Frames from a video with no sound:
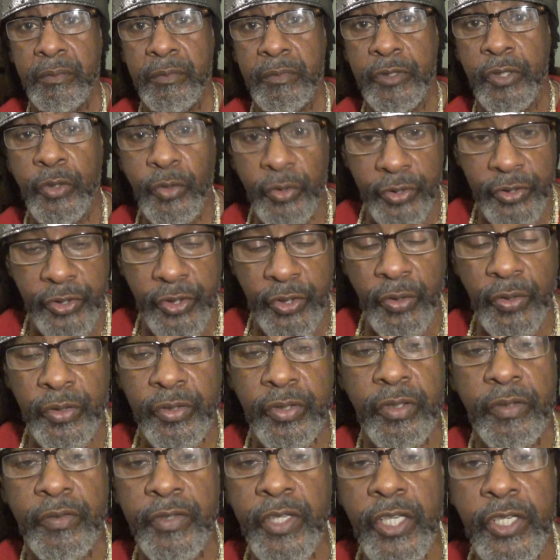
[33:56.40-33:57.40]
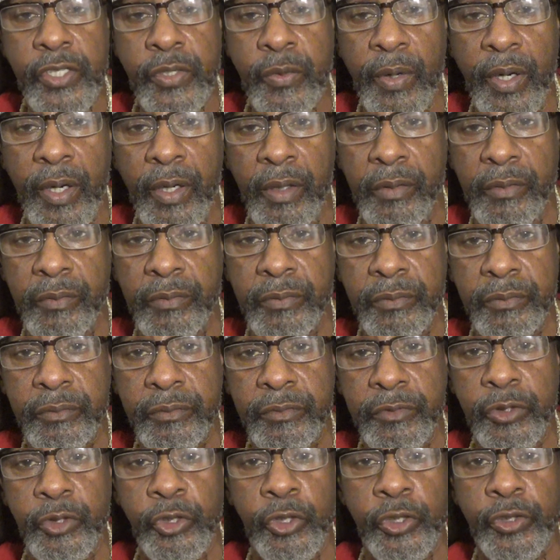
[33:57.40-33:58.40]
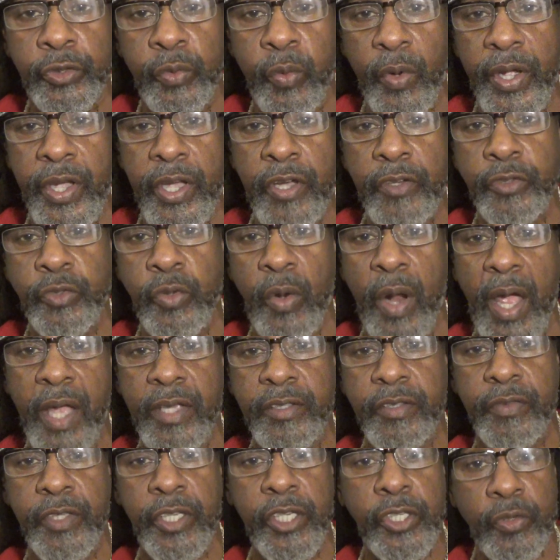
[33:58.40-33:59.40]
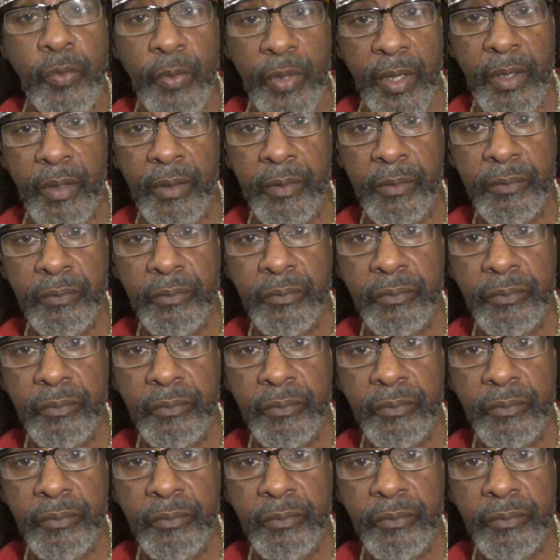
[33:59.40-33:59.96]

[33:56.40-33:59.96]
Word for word: to the children of Israel, to the 12 tribes of Israel.